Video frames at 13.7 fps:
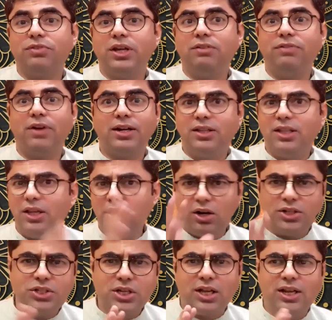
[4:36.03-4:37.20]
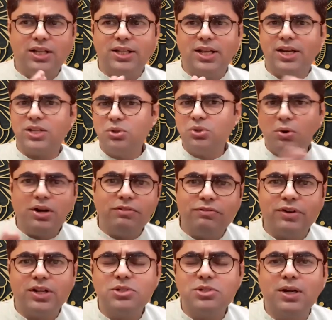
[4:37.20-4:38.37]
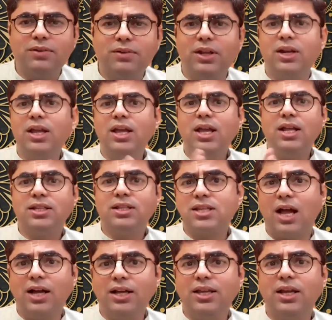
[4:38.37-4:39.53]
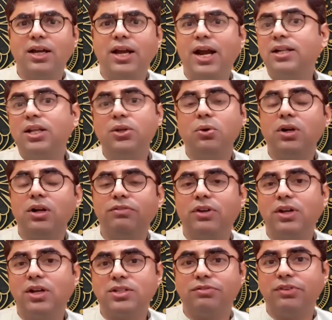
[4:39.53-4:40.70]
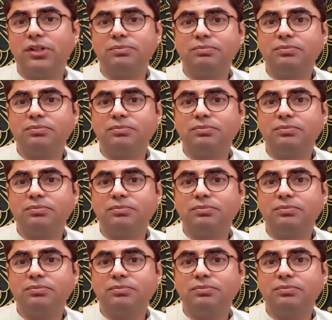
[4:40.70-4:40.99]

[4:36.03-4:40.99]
In fact, theologically, there is no difference between the Sankhya and the yoga philosophy.